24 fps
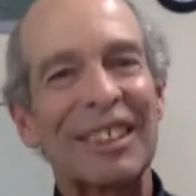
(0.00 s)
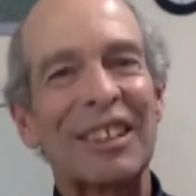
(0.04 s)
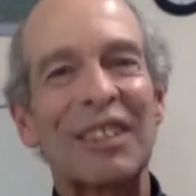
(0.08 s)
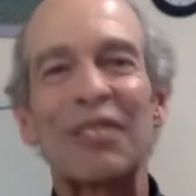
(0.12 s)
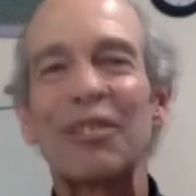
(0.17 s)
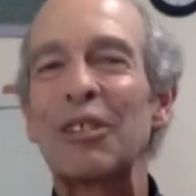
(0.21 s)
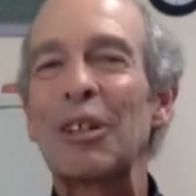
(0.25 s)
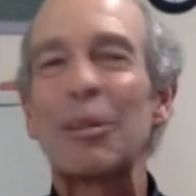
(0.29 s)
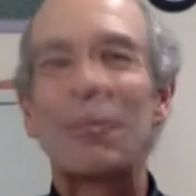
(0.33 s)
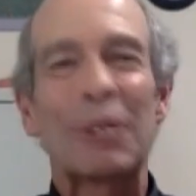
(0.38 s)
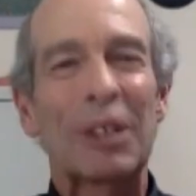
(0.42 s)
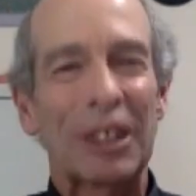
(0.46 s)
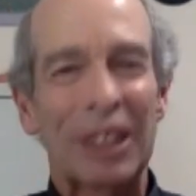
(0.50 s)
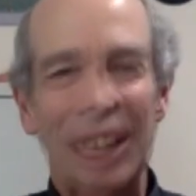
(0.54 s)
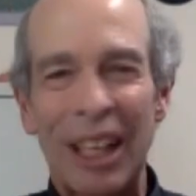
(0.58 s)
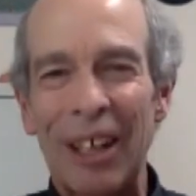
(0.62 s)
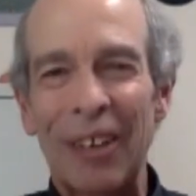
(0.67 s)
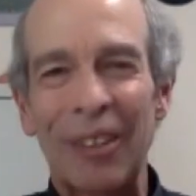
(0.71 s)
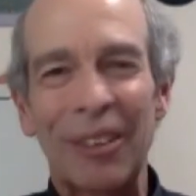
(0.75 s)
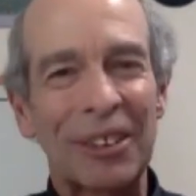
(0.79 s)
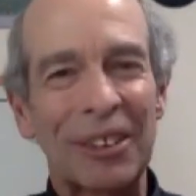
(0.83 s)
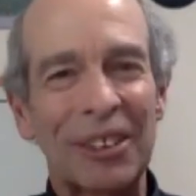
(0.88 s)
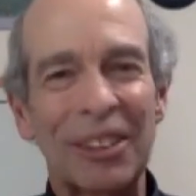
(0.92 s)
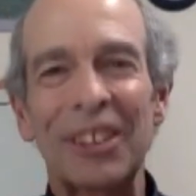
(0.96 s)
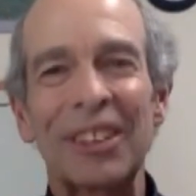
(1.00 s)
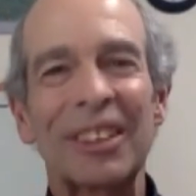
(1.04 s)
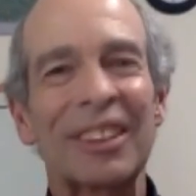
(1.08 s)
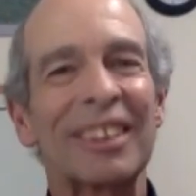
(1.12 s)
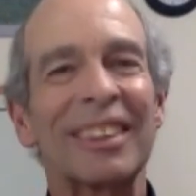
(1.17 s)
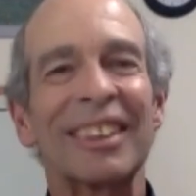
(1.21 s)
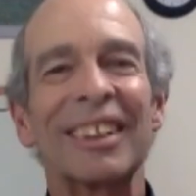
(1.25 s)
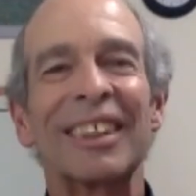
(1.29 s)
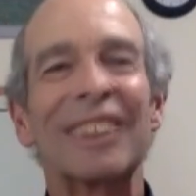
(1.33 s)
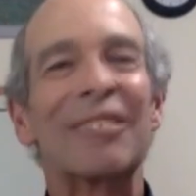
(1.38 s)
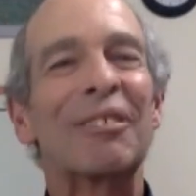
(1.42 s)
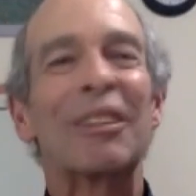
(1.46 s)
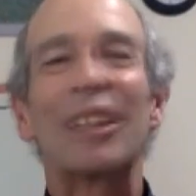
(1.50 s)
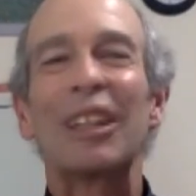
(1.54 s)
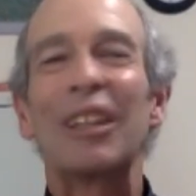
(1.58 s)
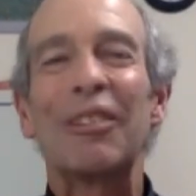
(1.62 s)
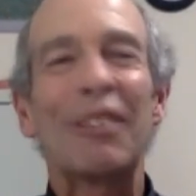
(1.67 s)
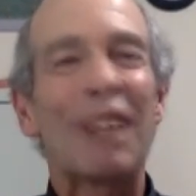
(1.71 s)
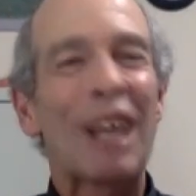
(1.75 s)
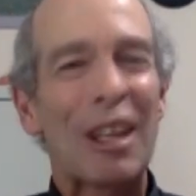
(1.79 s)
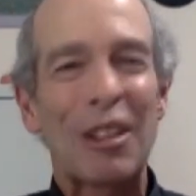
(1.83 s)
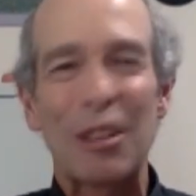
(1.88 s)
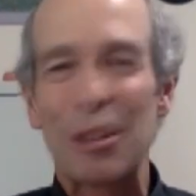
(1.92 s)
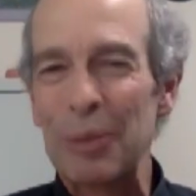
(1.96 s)
from their couch when they'd
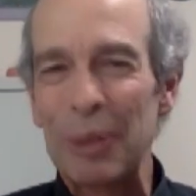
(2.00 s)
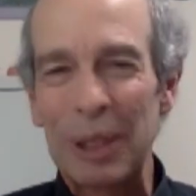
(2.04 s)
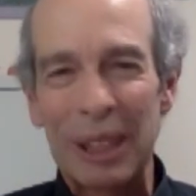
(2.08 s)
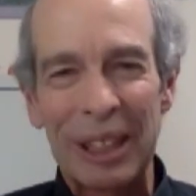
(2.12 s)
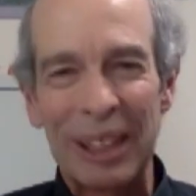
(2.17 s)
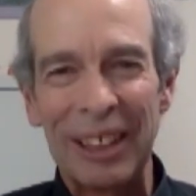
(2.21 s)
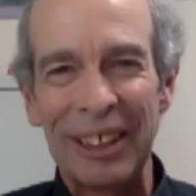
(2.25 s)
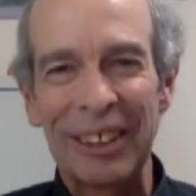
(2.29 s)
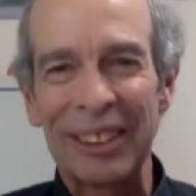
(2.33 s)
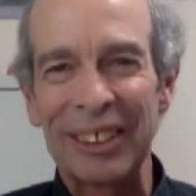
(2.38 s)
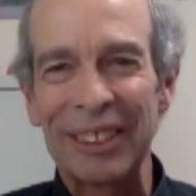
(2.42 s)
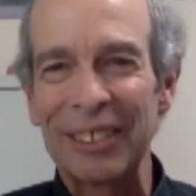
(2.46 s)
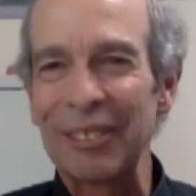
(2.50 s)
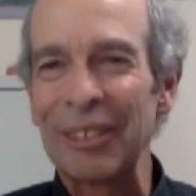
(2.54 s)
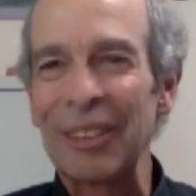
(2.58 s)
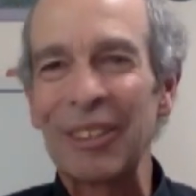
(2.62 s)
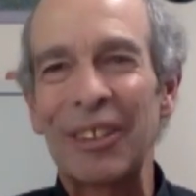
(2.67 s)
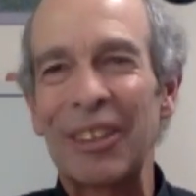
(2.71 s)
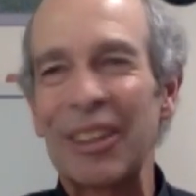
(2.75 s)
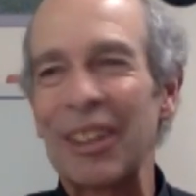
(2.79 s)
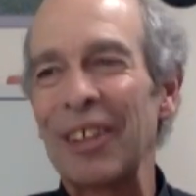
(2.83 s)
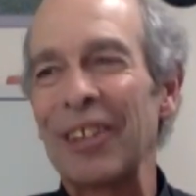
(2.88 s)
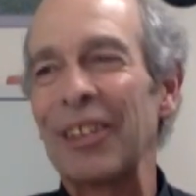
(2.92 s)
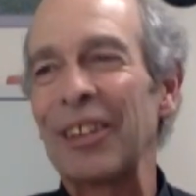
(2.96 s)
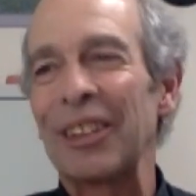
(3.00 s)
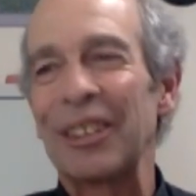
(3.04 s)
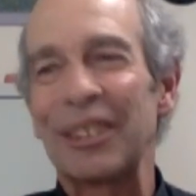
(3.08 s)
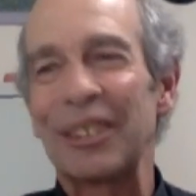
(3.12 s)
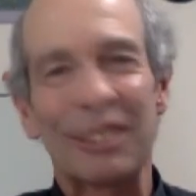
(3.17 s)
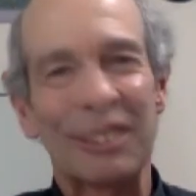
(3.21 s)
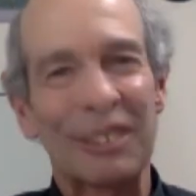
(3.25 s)
rather be here with all their,